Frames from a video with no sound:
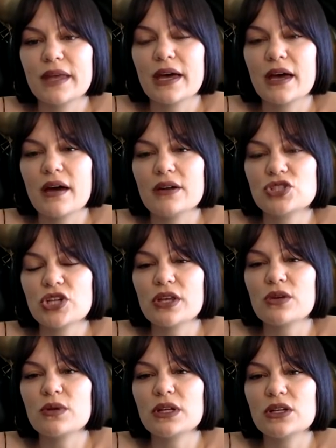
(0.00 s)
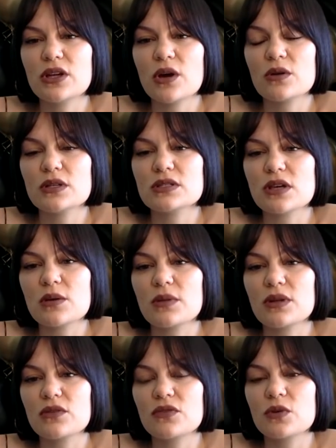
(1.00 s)
I genuinely know that so
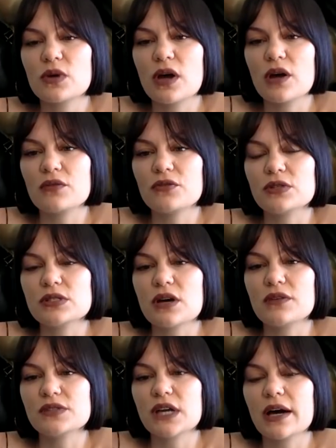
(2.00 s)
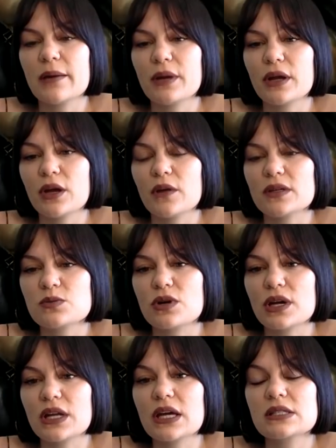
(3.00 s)
many of you are going through a tough time, and I know that's
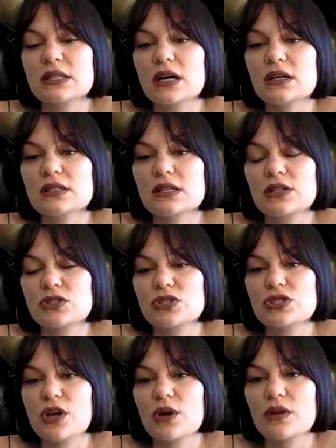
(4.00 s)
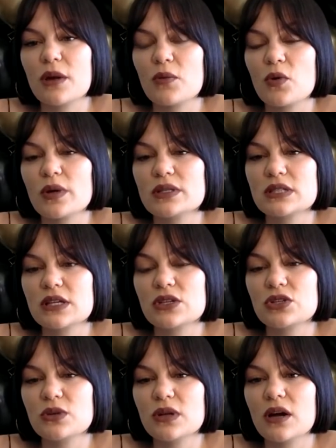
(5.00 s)
what connects us. And just know that I'm always
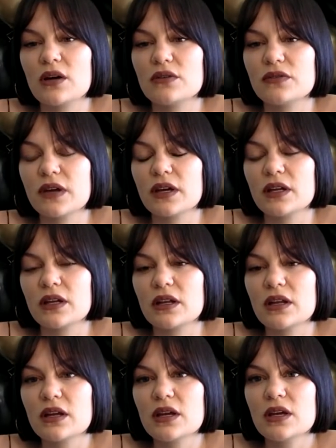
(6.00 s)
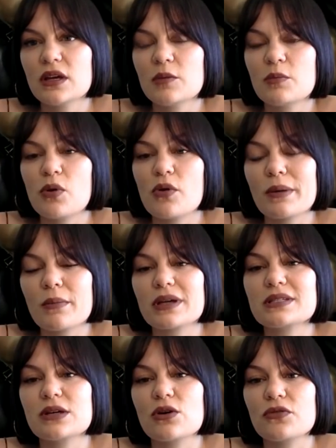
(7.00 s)
sending you love and pouring
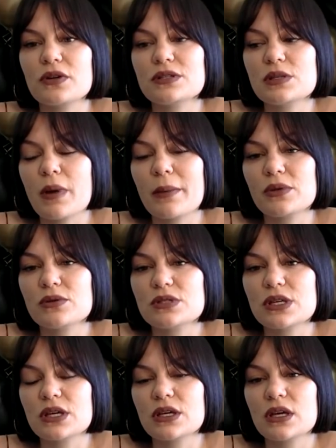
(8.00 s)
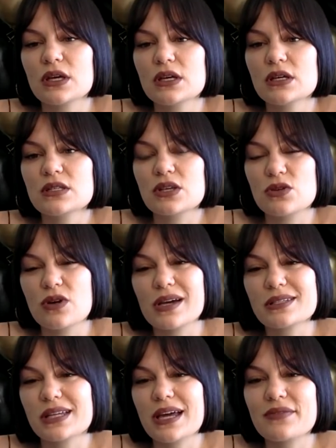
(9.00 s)
myself into my music so that you
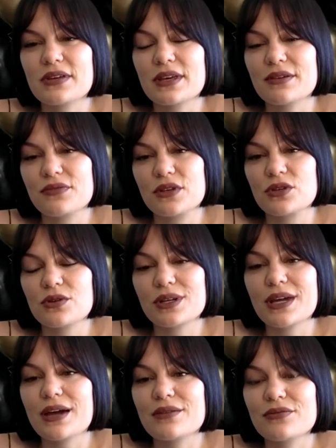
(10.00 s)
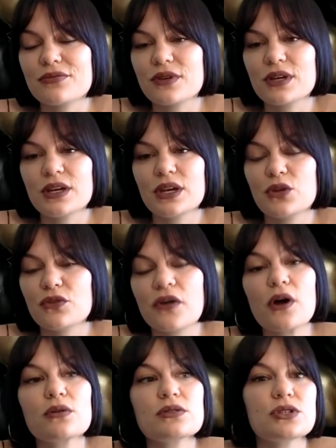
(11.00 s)
guys can have a gift that you can have in your
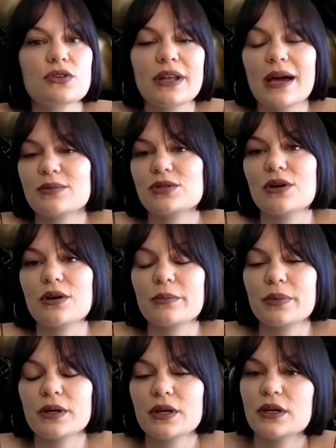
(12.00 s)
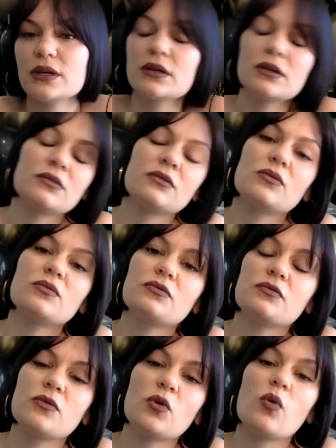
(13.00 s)
phones and your laptop
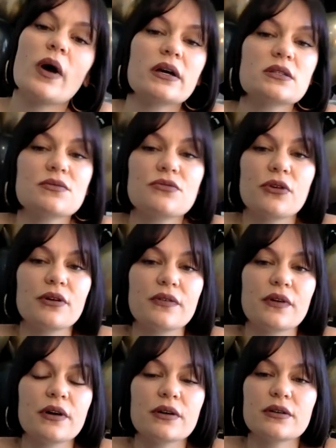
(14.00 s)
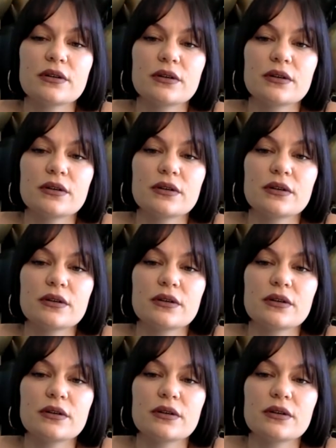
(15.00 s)
always and forever. I